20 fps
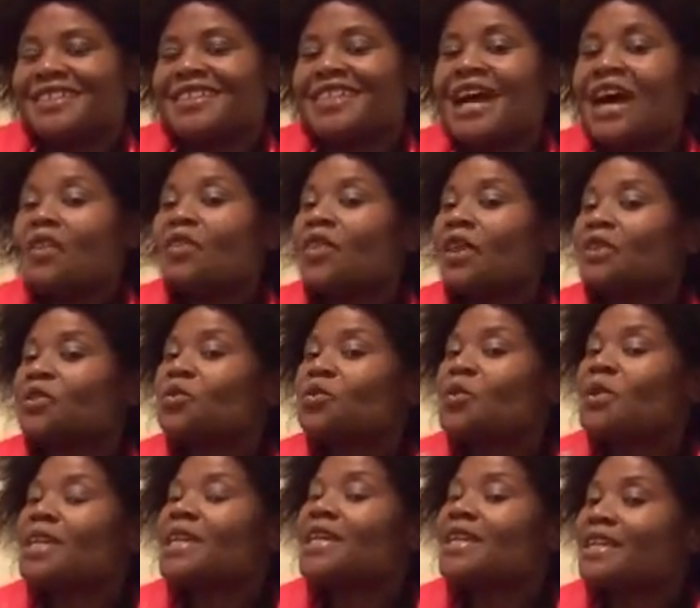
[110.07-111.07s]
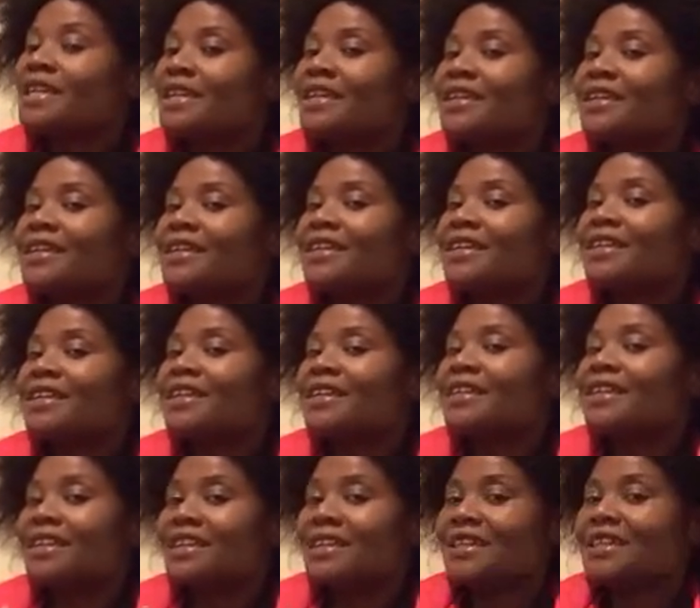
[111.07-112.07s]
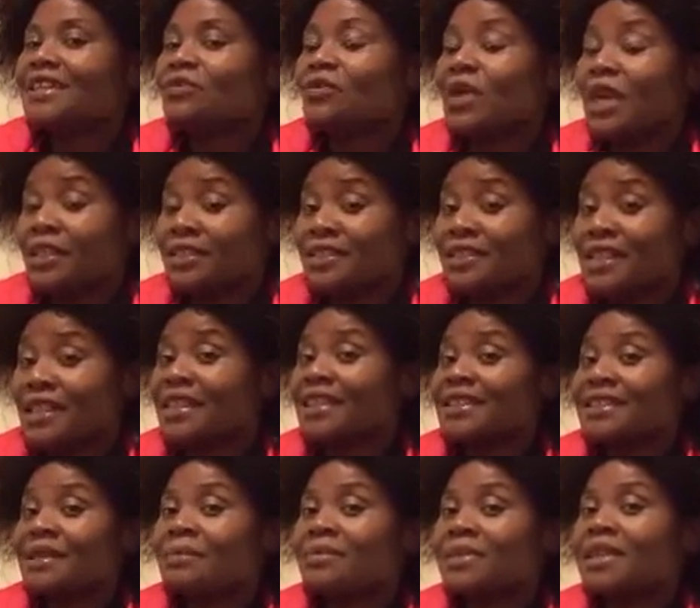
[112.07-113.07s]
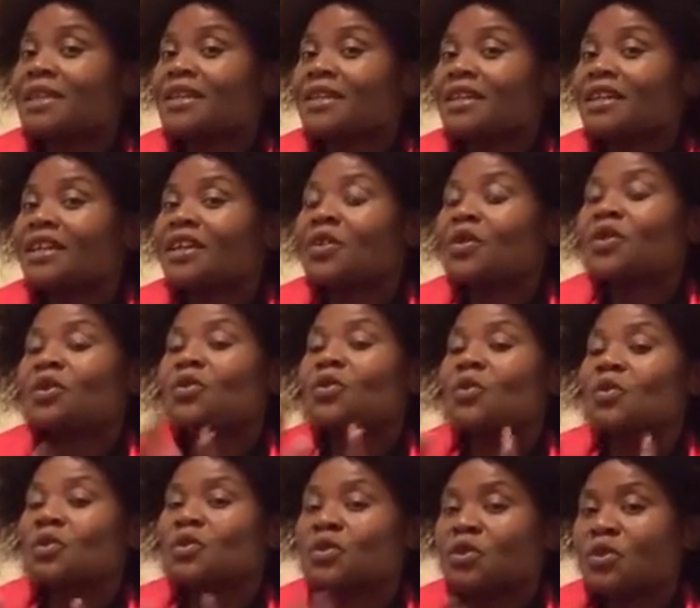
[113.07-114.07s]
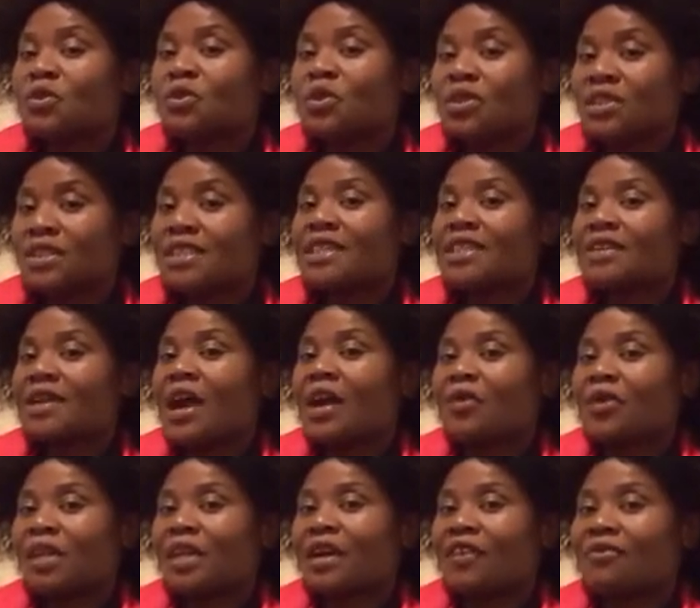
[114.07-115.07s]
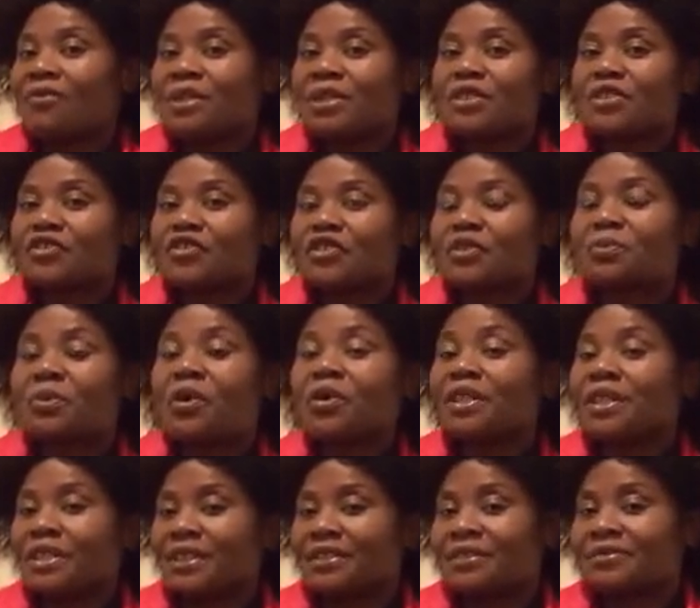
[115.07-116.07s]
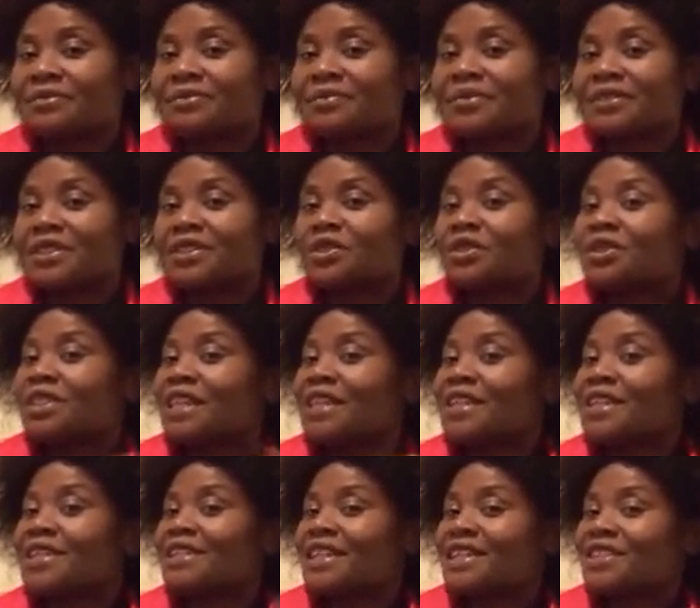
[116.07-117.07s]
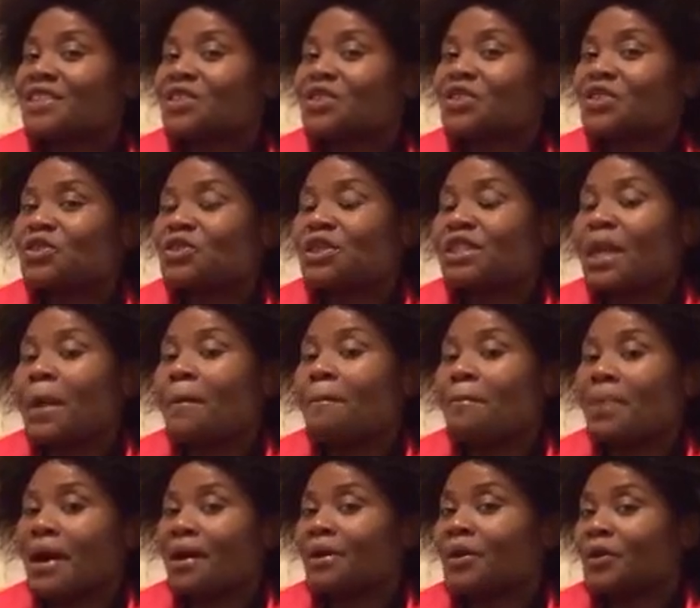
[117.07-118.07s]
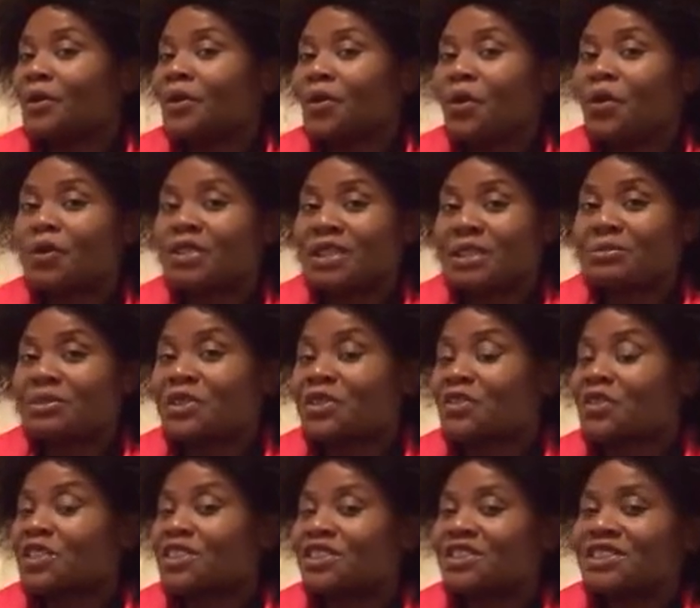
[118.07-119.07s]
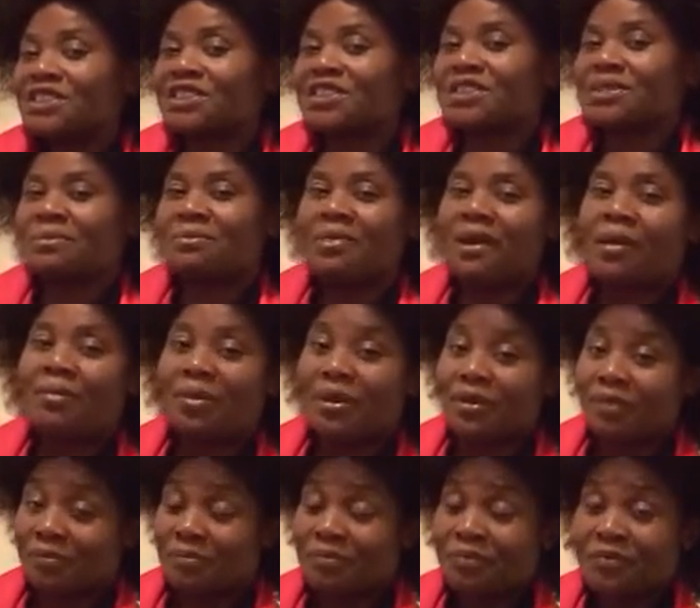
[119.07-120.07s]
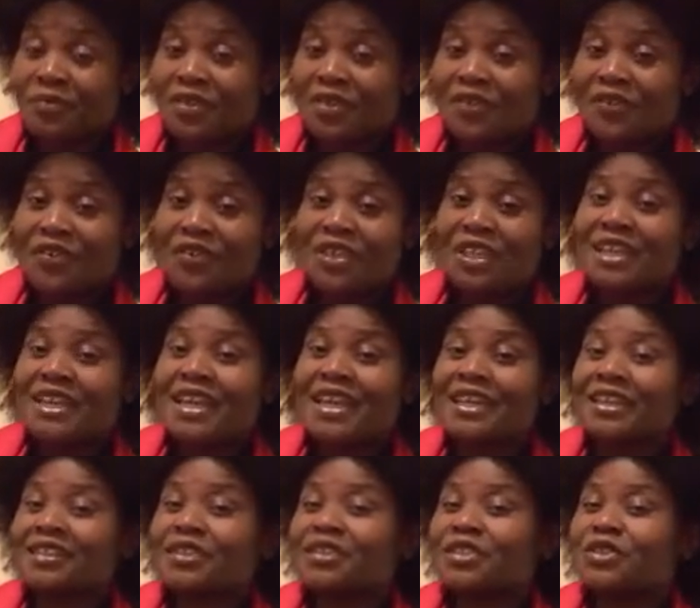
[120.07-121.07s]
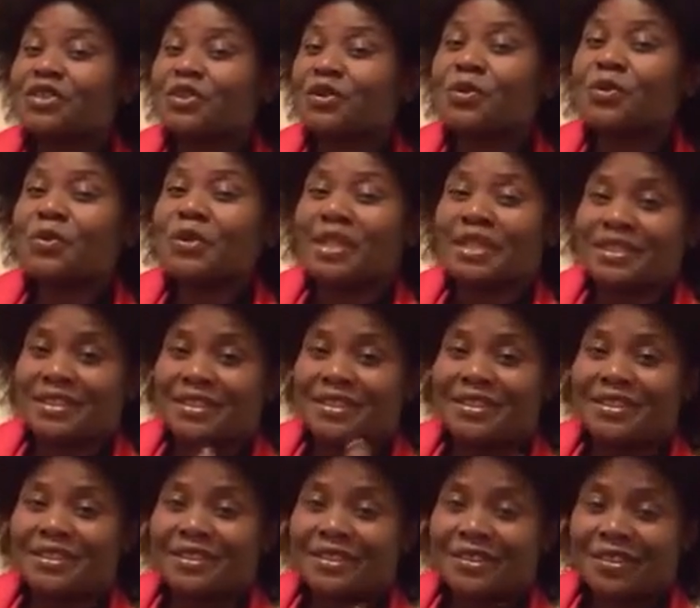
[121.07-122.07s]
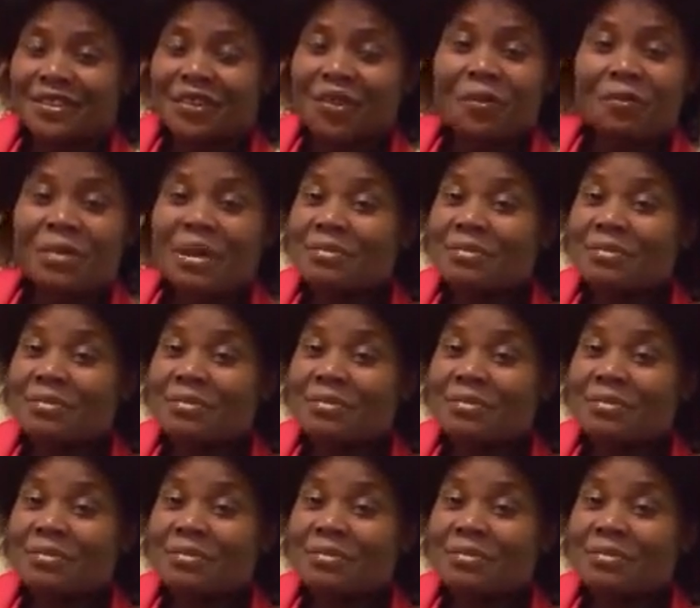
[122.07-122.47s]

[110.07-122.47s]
Now that we are saying something, you're seeing how the government is responding. Today, they just issued a ban on all demonstrations in Zimbabwe for the next 2 weeks, or